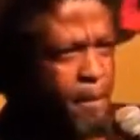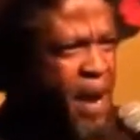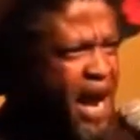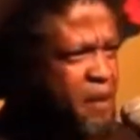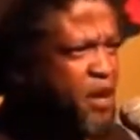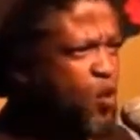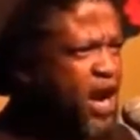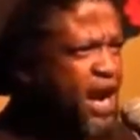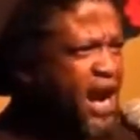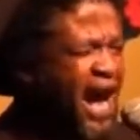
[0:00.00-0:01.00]
Maybe
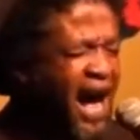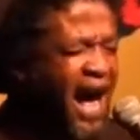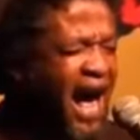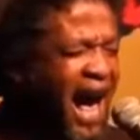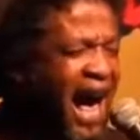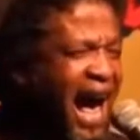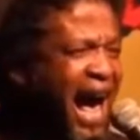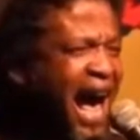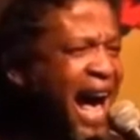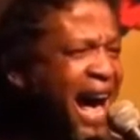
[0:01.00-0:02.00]
we are
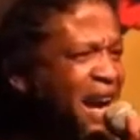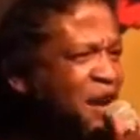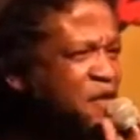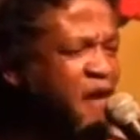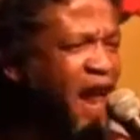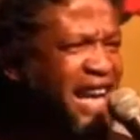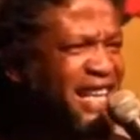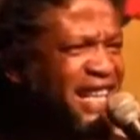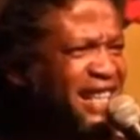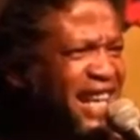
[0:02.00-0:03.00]

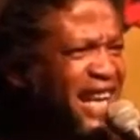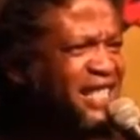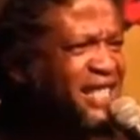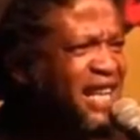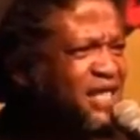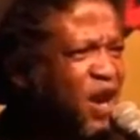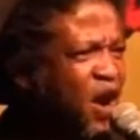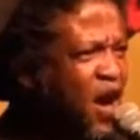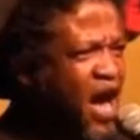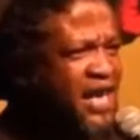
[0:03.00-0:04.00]
high-flying creatures
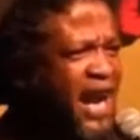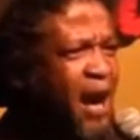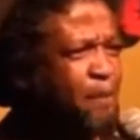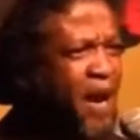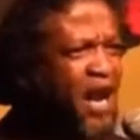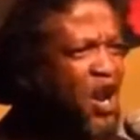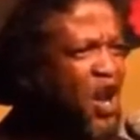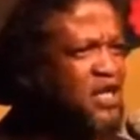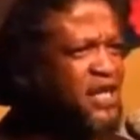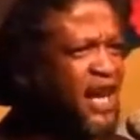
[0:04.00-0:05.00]
or trap and
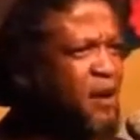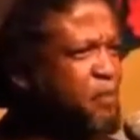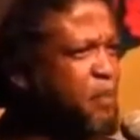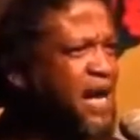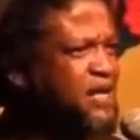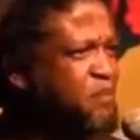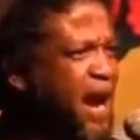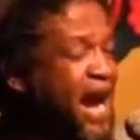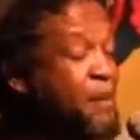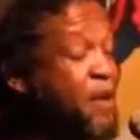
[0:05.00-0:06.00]
lost creepers.
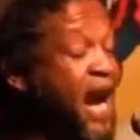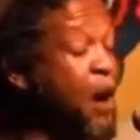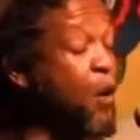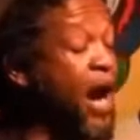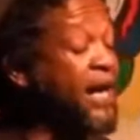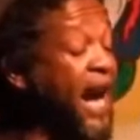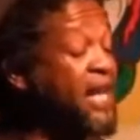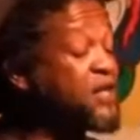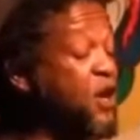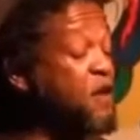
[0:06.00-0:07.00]
Maybe our
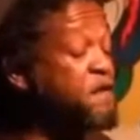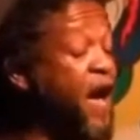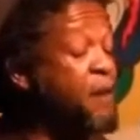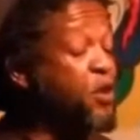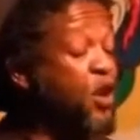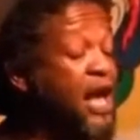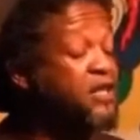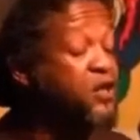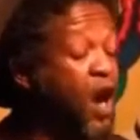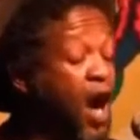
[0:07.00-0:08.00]
ghetto
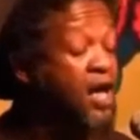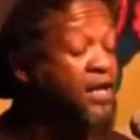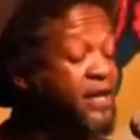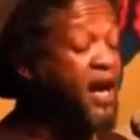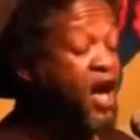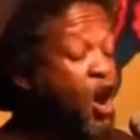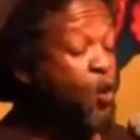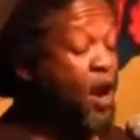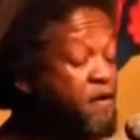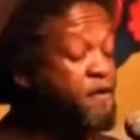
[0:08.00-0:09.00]
fabulous gods
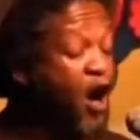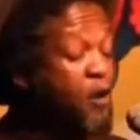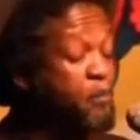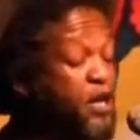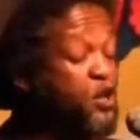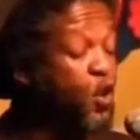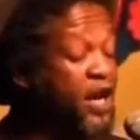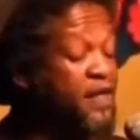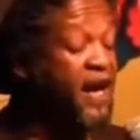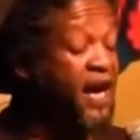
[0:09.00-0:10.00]
will fall
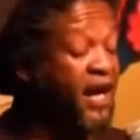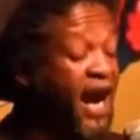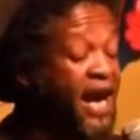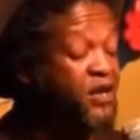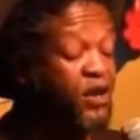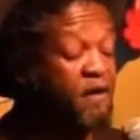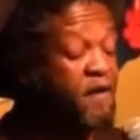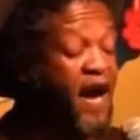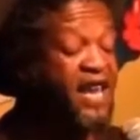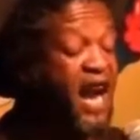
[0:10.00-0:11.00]
between the cracks of
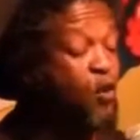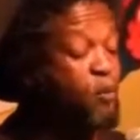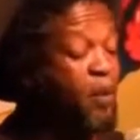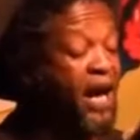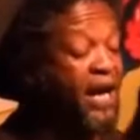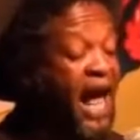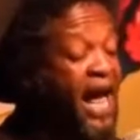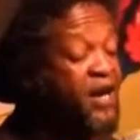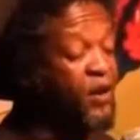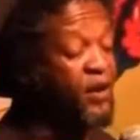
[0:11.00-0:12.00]
a nyaupe
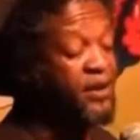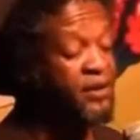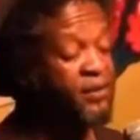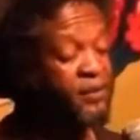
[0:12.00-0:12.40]
riot.